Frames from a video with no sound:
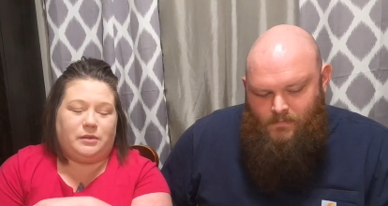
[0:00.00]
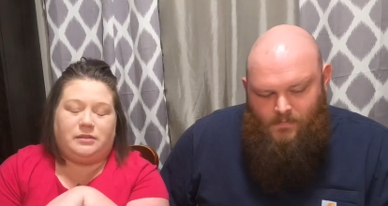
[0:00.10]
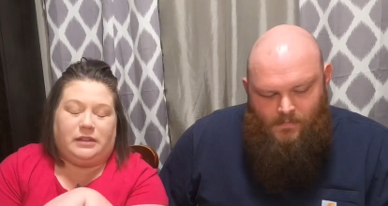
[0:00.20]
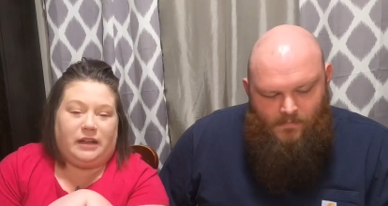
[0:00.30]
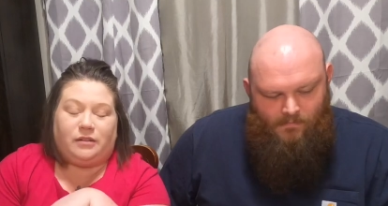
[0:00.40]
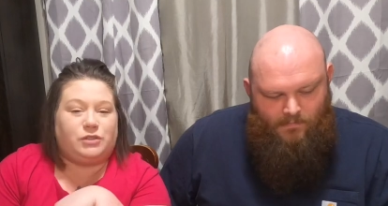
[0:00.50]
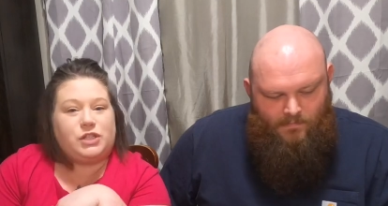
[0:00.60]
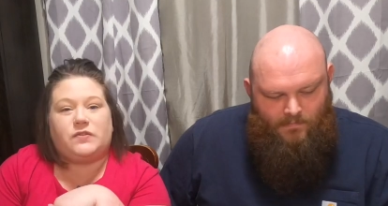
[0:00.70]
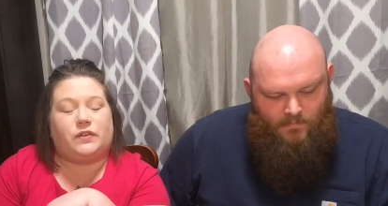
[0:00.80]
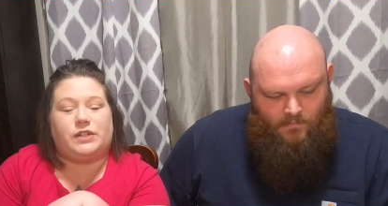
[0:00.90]
Speaker 1: would, you know,
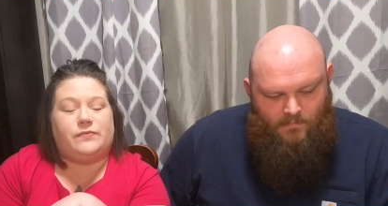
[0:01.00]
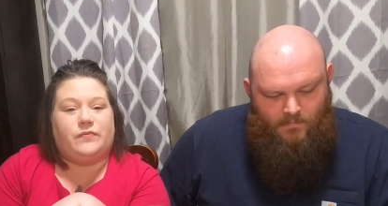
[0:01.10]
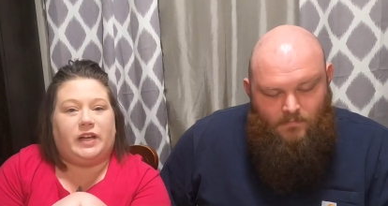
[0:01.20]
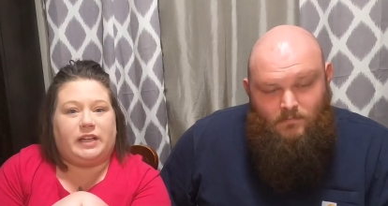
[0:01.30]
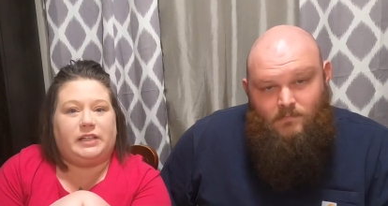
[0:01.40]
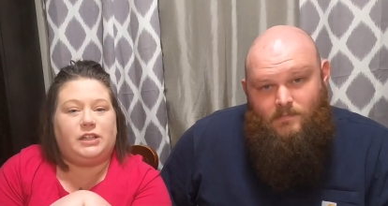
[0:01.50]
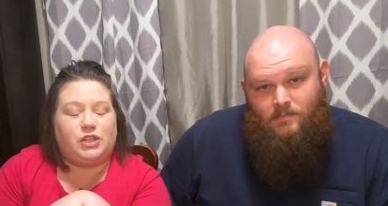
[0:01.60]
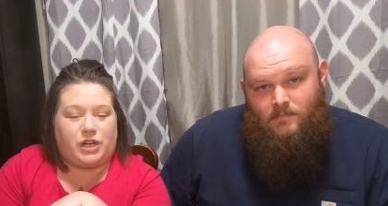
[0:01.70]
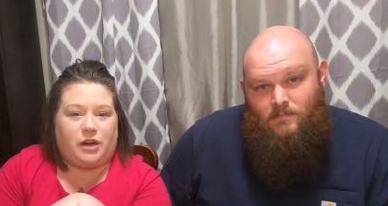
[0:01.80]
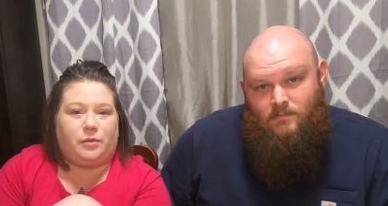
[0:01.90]
just for some fun,
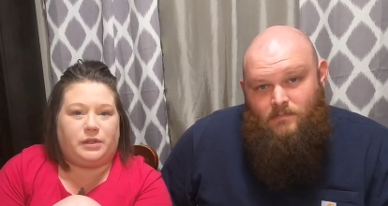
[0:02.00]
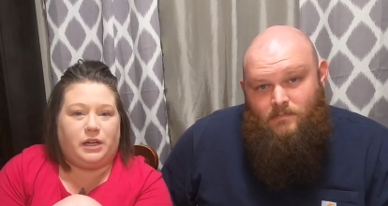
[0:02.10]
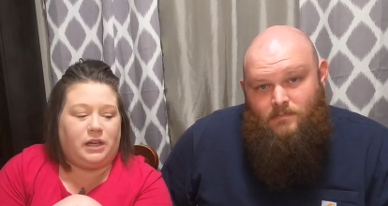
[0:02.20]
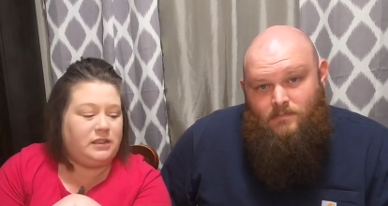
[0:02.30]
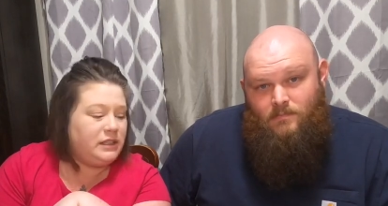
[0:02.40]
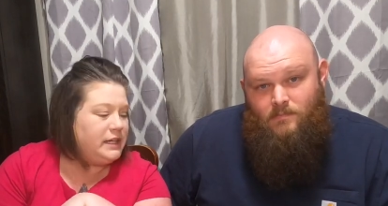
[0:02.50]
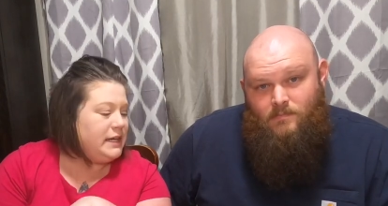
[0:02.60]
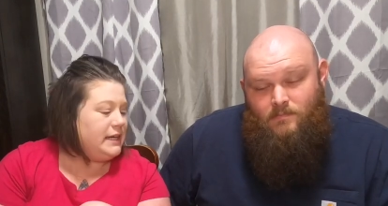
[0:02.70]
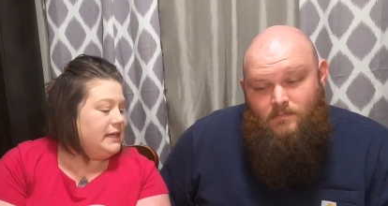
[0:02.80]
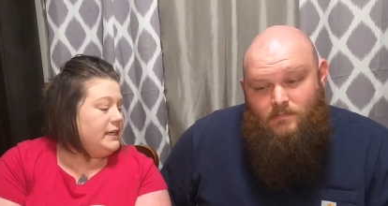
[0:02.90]
share it with y'all.
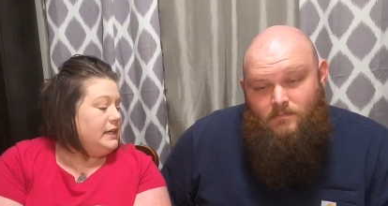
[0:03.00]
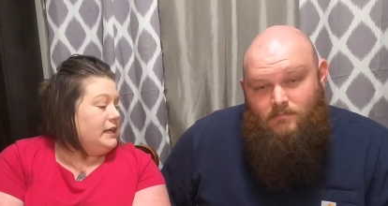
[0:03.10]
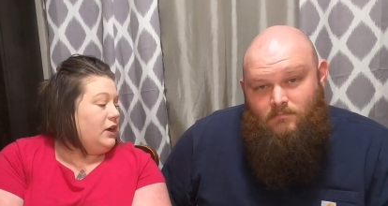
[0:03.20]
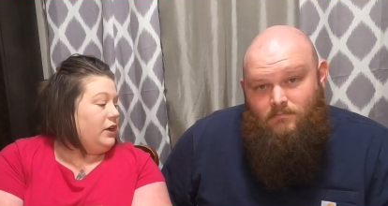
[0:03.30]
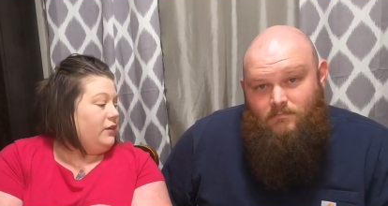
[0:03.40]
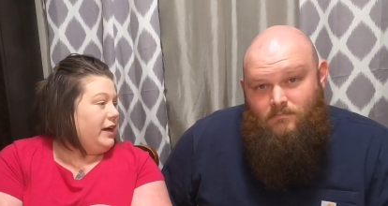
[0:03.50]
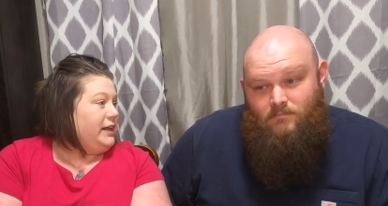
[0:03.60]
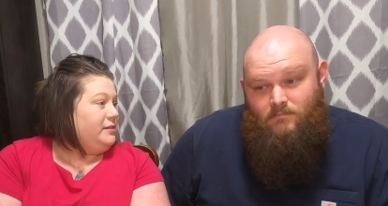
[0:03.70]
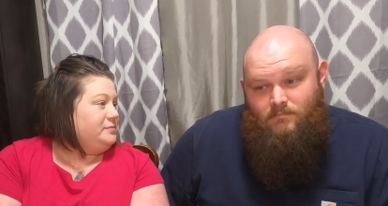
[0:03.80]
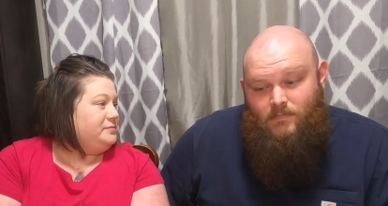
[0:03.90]
Are you
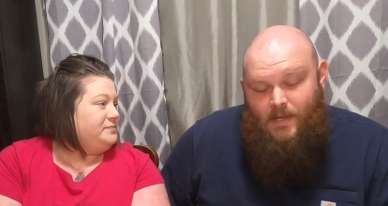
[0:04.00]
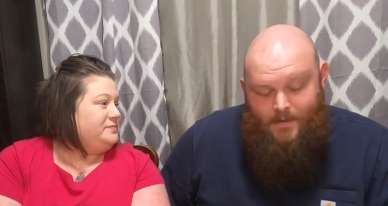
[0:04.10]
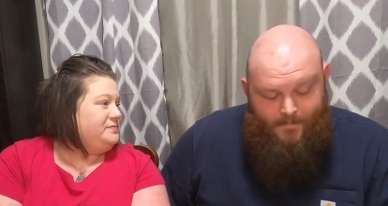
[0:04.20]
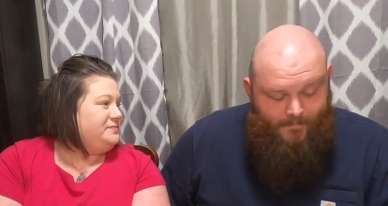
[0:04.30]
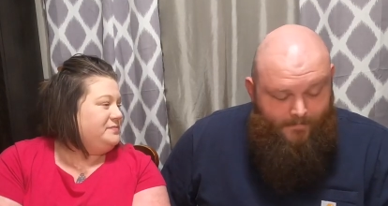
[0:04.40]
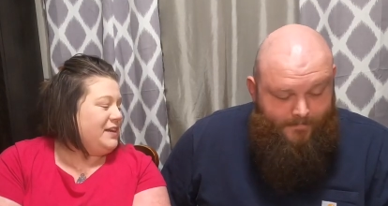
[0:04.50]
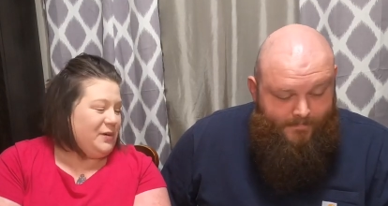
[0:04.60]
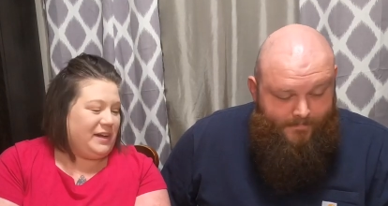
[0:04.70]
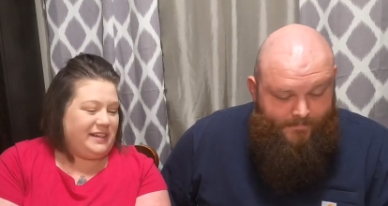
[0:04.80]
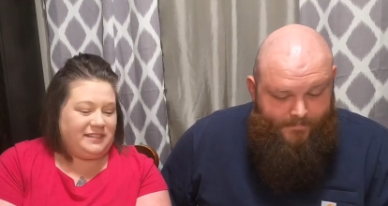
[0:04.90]
ready? Yep.
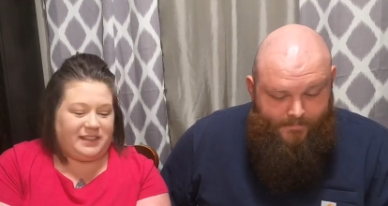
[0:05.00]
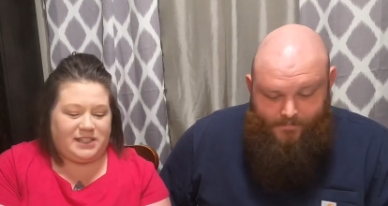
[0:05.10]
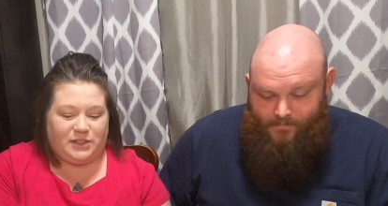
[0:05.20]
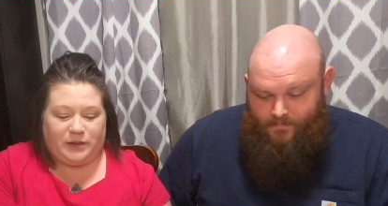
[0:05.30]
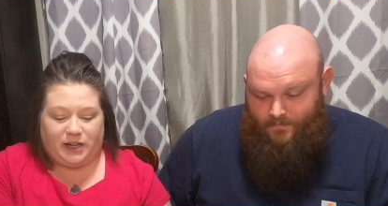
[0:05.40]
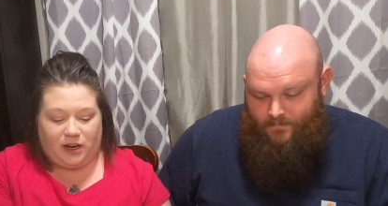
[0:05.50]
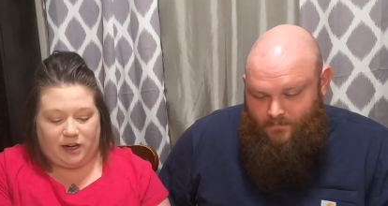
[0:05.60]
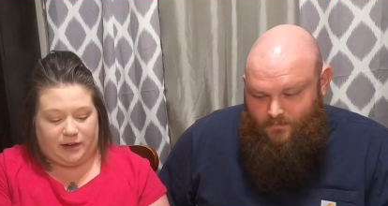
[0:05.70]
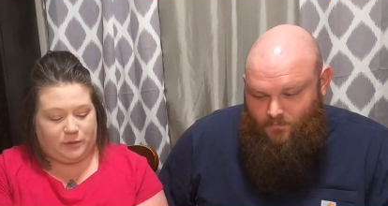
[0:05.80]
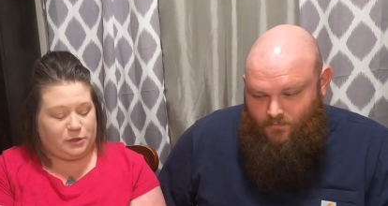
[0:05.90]
Okay, let's do it.
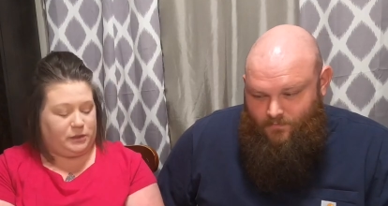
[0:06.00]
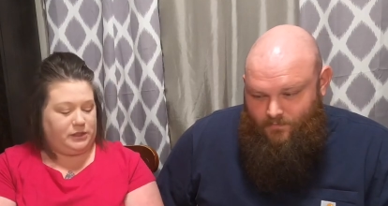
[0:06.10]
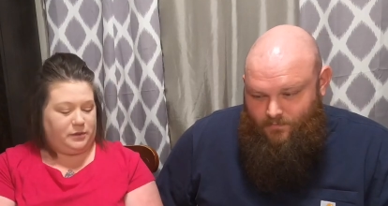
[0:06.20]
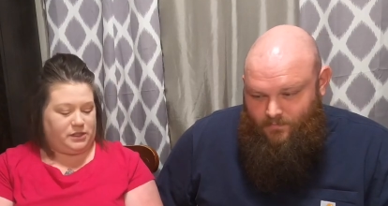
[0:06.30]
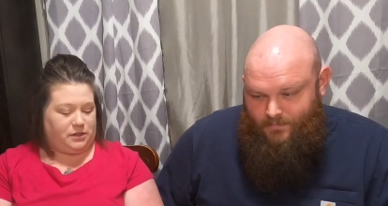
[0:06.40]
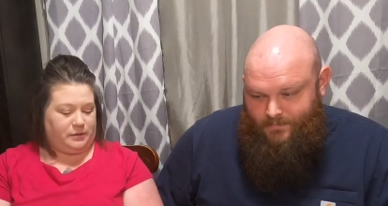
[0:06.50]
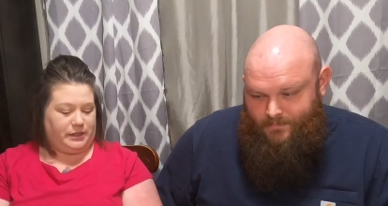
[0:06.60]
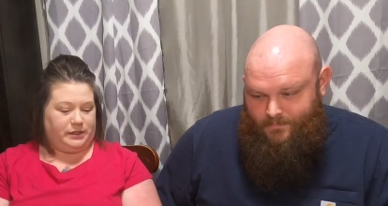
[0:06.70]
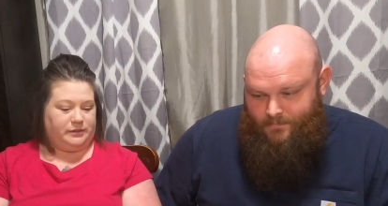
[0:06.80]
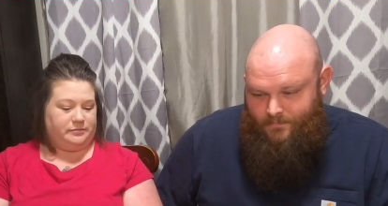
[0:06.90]
All right, which one do you want to start with?